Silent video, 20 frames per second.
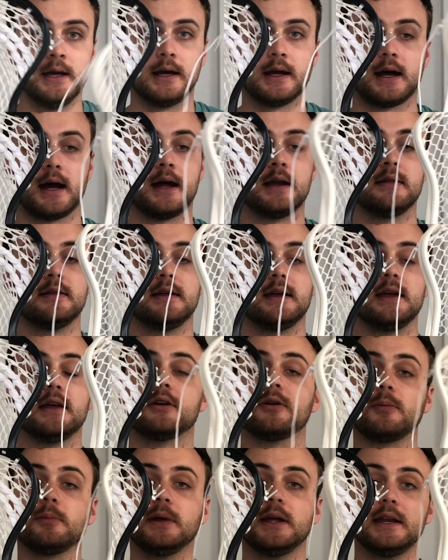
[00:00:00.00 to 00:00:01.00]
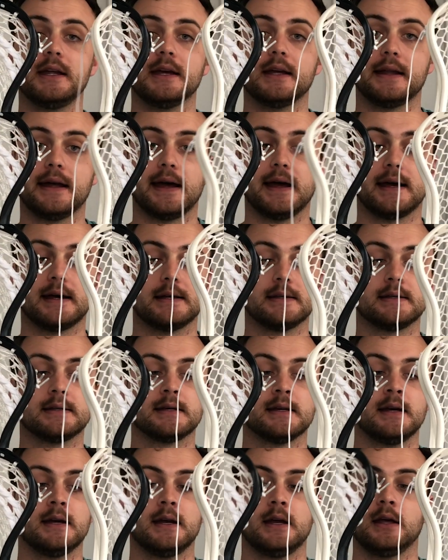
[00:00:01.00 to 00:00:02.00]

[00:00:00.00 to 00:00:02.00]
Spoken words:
kind of the intermediate heads